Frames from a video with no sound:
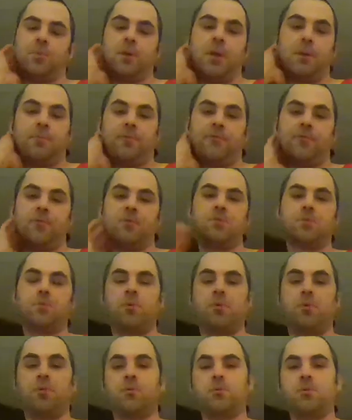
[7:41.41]
pay-per-views
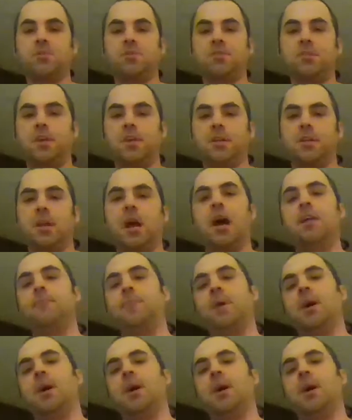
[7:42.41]
where there was like 9